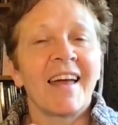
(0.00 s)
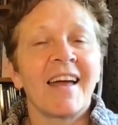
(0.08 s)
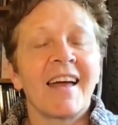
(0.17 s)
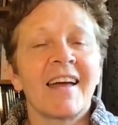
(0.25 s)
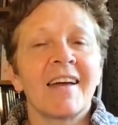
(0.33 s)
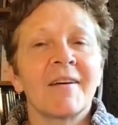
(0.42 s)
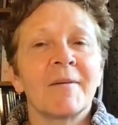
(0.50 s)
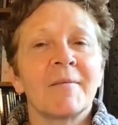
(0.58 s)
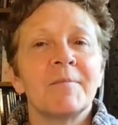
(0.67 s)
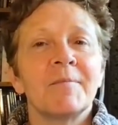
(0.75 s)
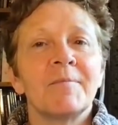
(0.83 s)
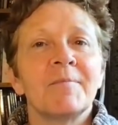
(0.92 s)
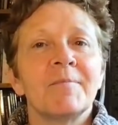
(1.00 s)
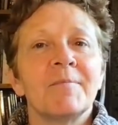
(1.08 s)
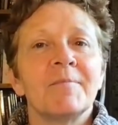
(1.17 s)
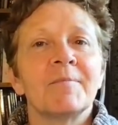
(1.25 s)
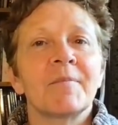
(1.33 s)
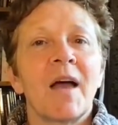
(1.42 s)

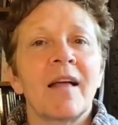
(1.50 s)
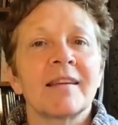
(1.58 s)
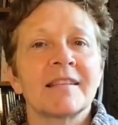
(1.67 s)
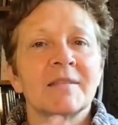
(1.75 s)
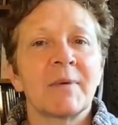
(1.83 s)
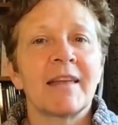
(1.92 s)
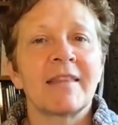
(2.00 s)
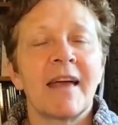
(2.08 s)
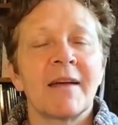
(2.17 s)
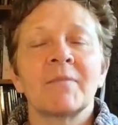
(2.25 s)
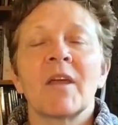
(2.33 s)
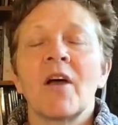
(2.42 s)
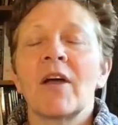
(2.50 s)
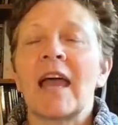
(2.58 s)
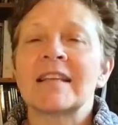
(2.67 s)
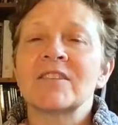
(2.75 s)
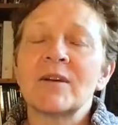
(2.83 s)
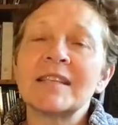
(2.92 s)
I'll explain that.
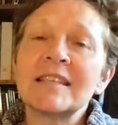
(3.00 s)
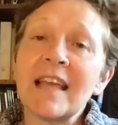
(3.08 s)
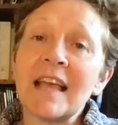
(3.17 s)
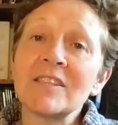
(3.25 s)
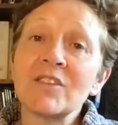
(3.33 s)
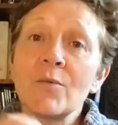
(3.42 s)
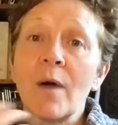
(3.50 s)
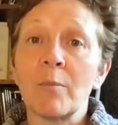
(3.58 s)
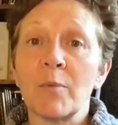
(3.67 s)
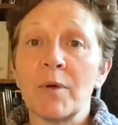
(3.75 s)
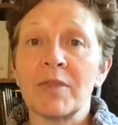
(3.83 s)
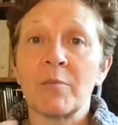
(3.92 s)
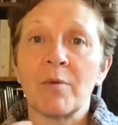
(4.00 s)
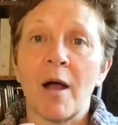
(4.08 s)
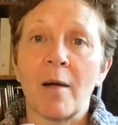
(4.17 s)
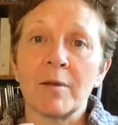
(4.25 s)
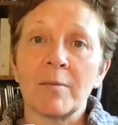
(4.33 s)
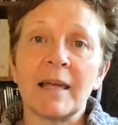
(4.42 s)
Okay, so it sets you up with the
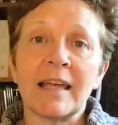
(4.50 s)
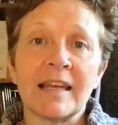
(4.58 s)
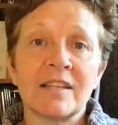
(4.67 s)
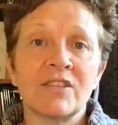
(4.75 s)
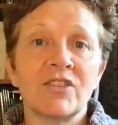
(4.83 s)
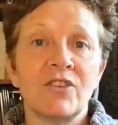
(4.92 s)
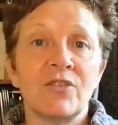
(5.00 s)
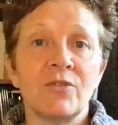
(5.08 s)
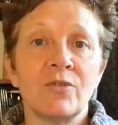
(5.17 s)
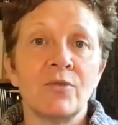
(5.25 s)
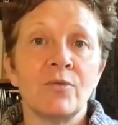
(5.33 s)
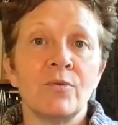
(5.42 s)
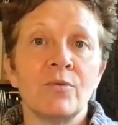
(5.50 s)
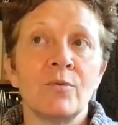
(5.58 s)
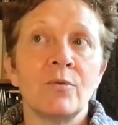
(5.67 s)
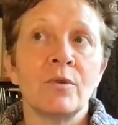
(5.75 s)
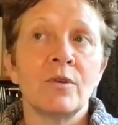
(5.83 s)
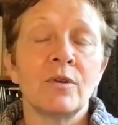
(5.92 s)
problem. It gets you
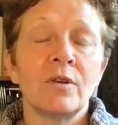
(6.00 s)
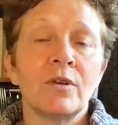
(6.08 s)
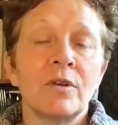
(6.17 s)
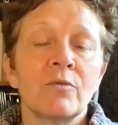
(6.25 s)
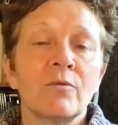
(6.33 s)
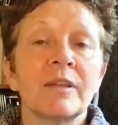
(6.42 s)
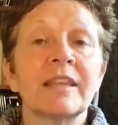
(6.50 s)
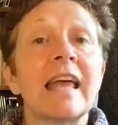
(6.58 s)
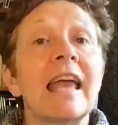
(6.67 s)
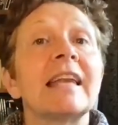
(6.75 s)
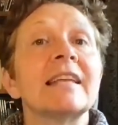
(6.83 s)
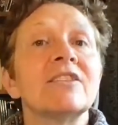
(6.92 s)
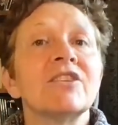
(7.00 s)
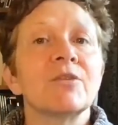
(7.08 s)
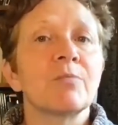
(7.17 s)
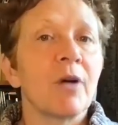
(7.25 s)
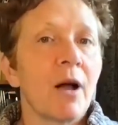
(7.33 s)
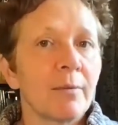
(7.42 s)
related to the
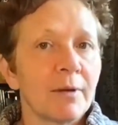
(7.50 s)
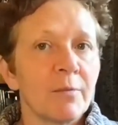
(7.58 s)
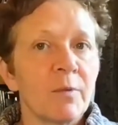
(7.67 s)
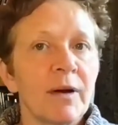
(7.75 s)
problem,